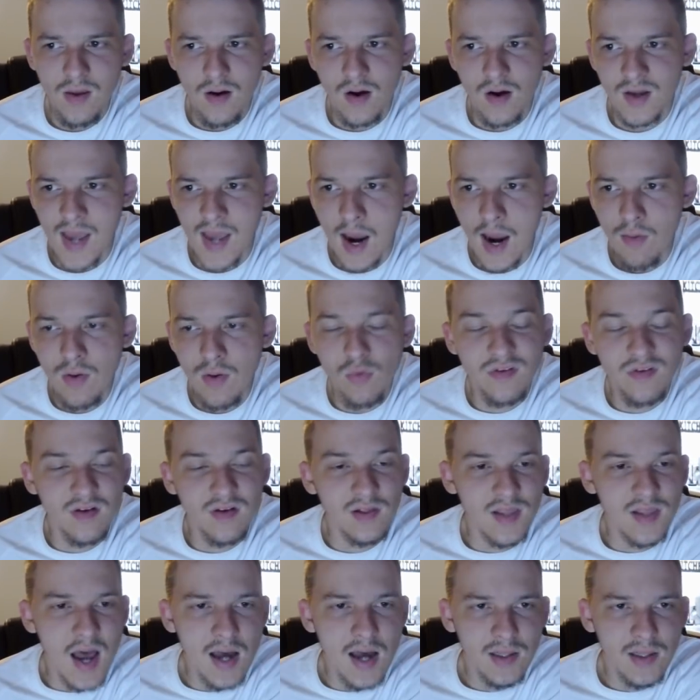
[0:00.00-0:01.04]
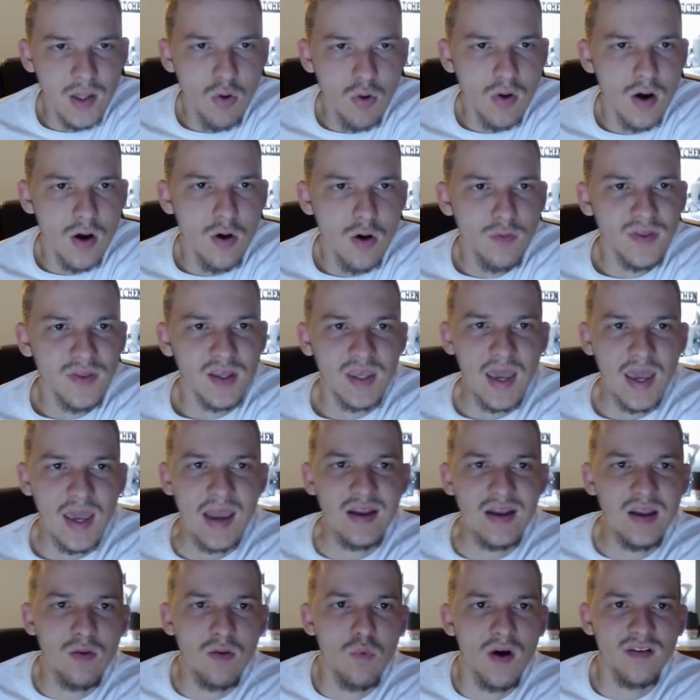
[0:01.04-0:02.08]
Uh, Kyrie was a lot lower owned than
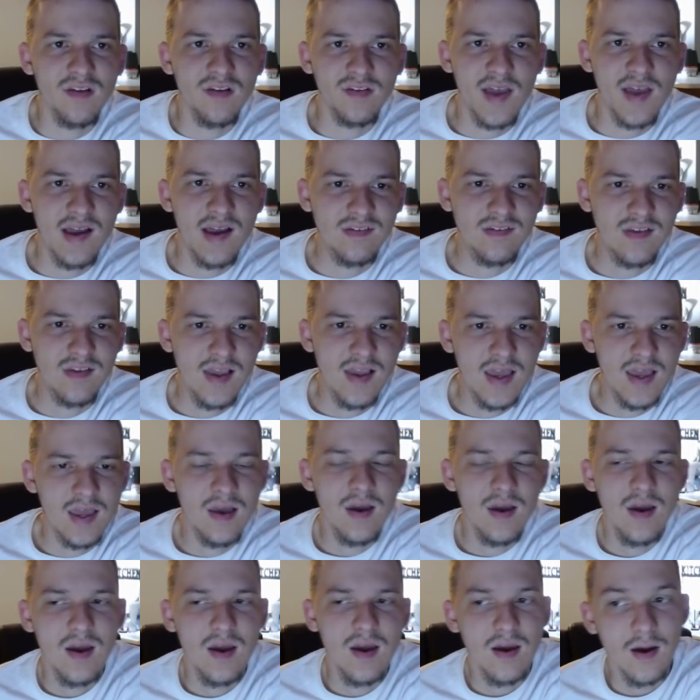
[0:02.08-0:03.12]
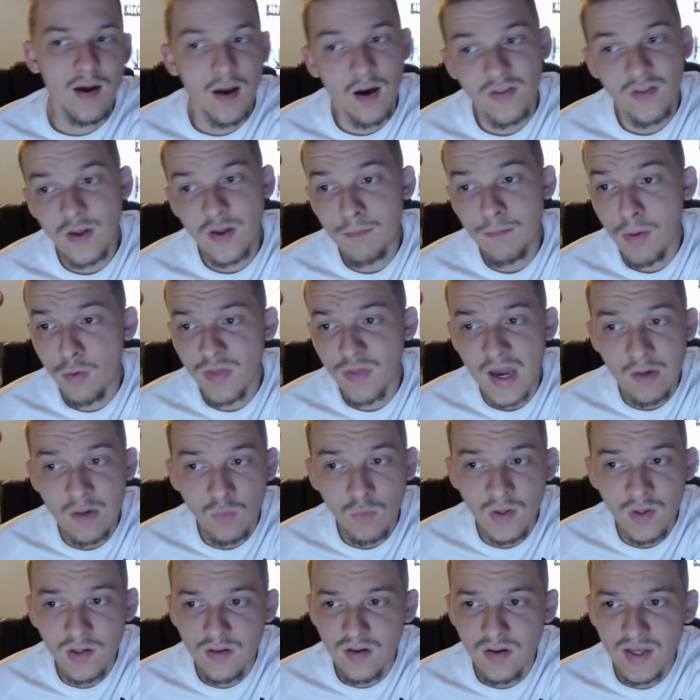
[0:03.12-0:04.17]
KD was last slate. Uh, they both had
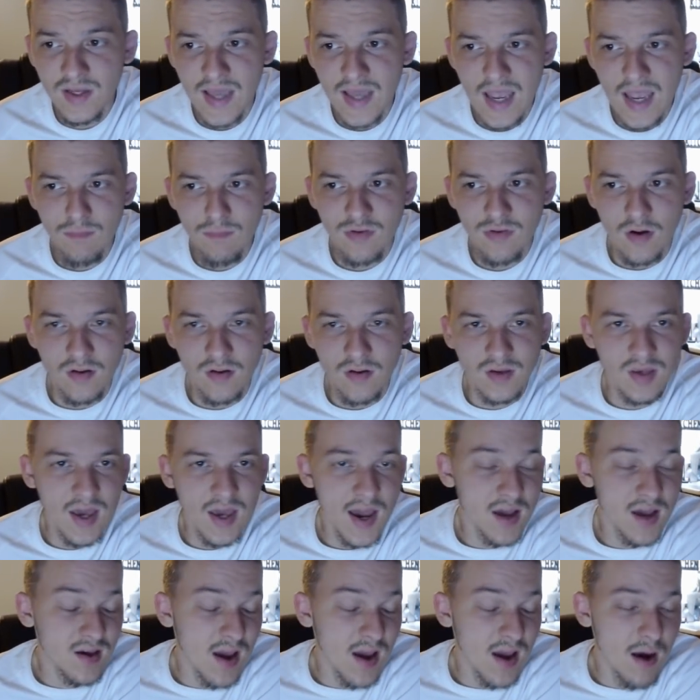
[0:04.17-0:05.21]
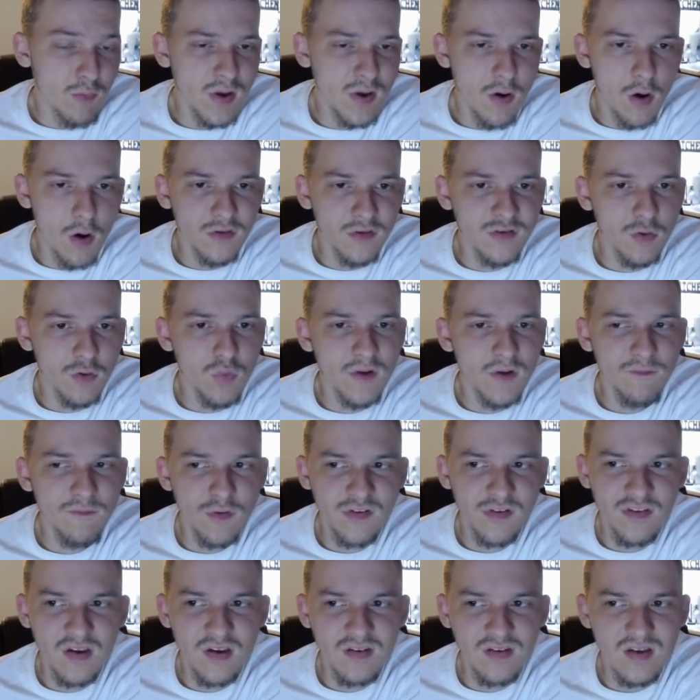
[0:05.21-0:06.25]
really good games. Uh, Ky Kyrie also went for
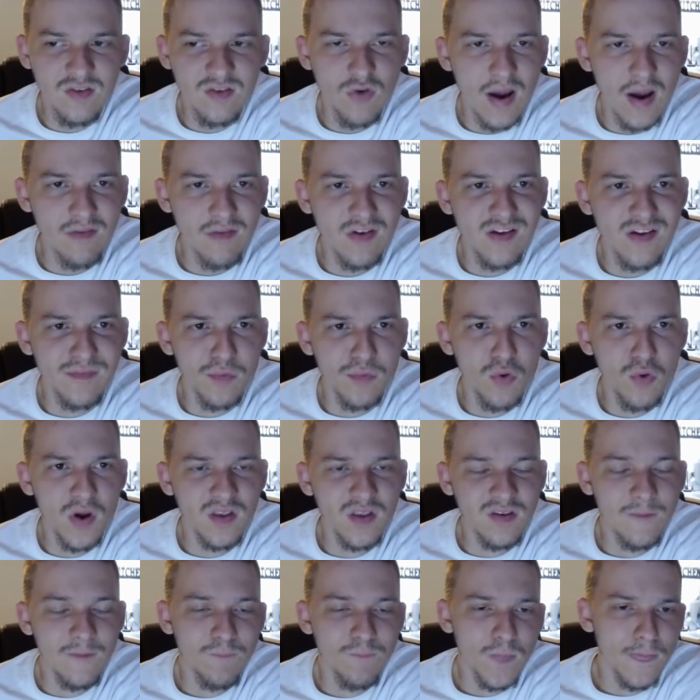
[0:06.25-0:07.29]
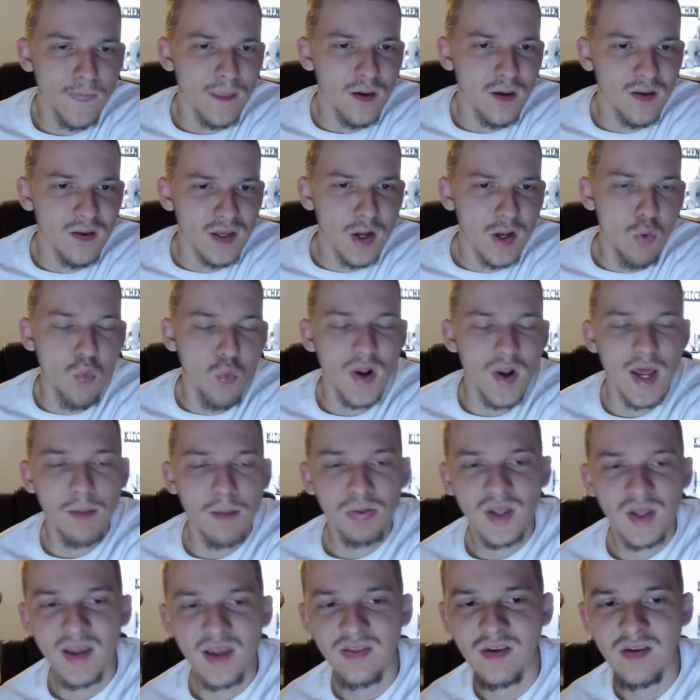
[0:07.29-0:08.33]
60 DraftKings points. You know, would I
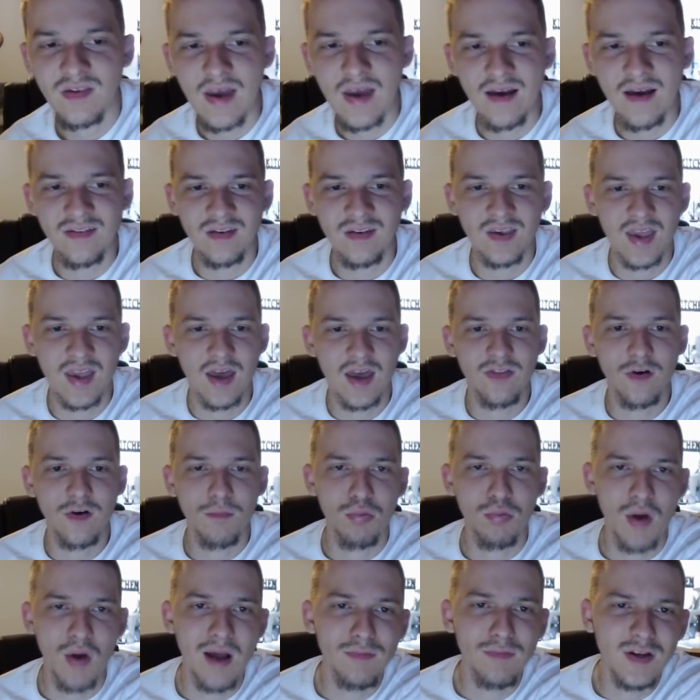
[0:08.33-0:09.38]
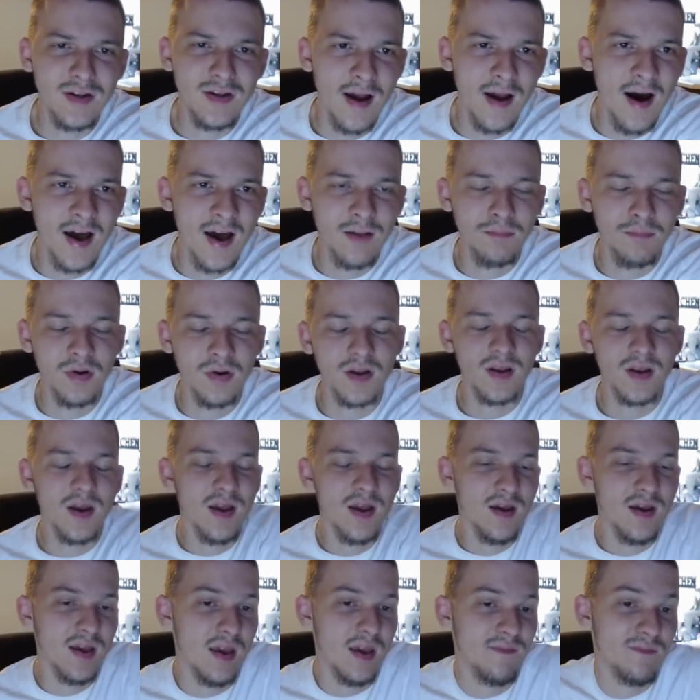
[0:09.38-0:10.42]
play these guys together? Probably not, but
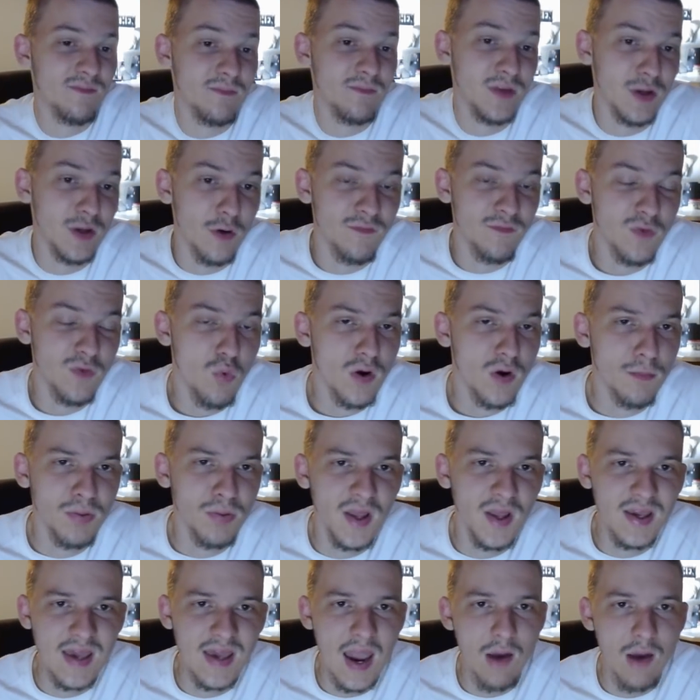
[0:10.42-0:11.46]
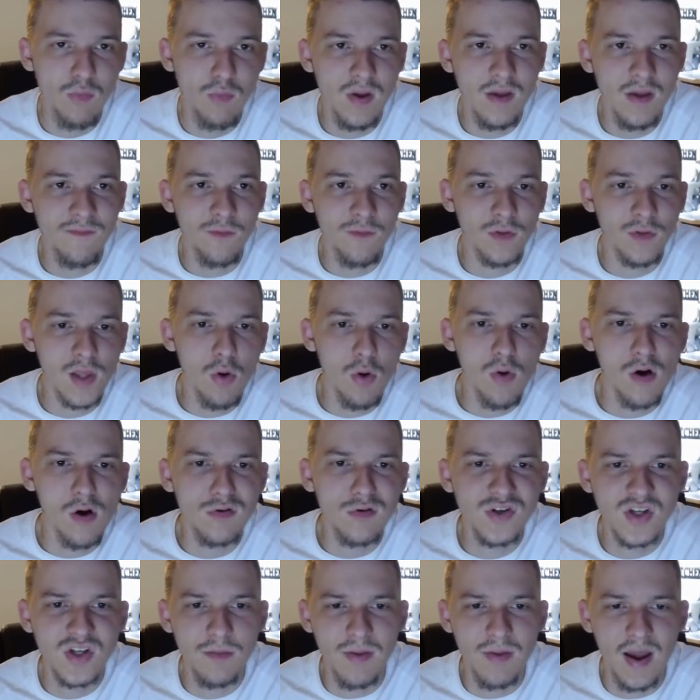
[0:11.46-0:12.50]
if you know if you want to play Kyrie for lower
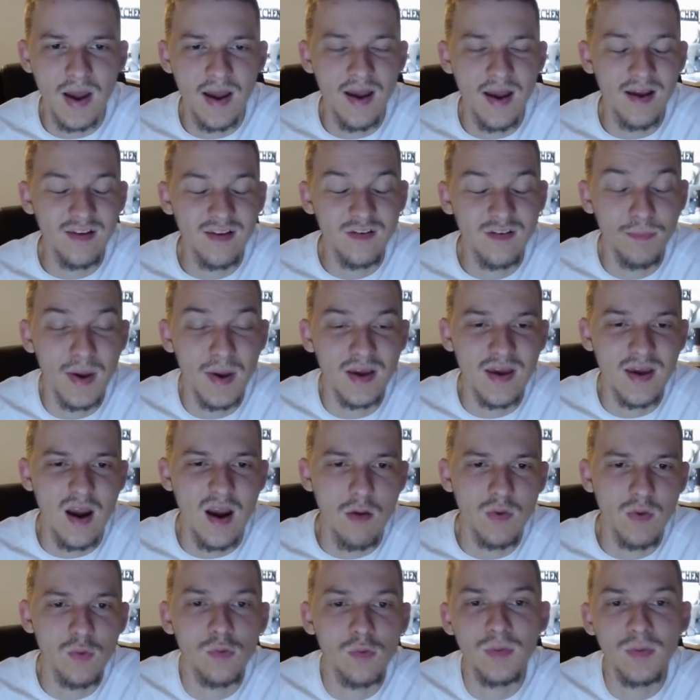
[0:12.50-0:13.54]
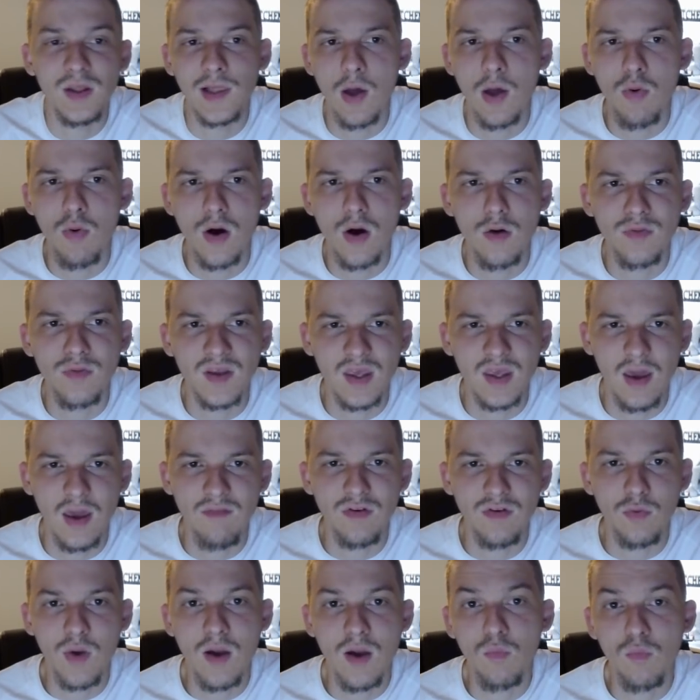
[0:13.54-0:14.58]
ownership, I, I, expect Kyrie will be lower owned than Kevin
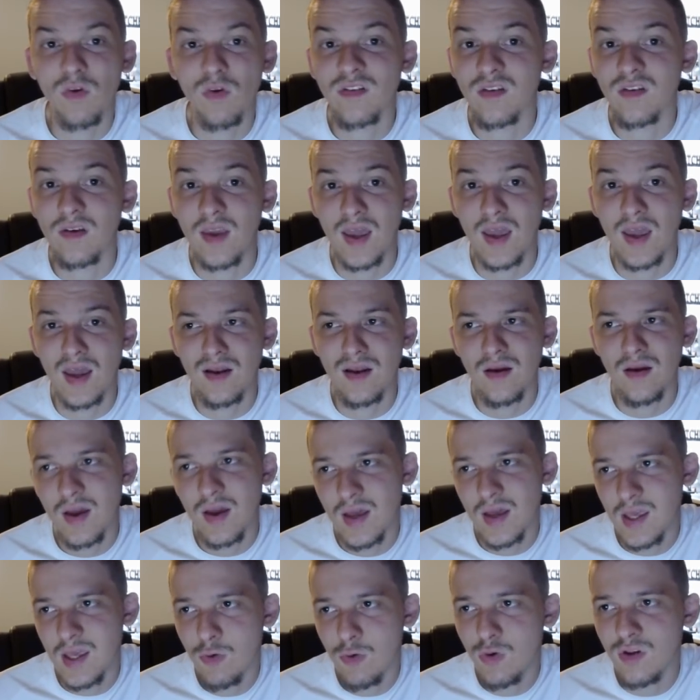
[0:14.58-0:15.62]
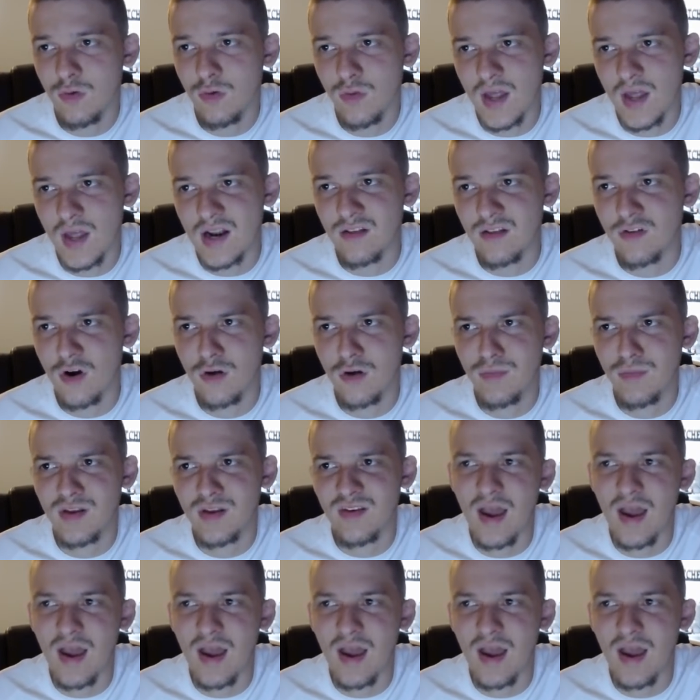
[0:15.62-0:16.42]
Durant once again. You could do that in tournaments.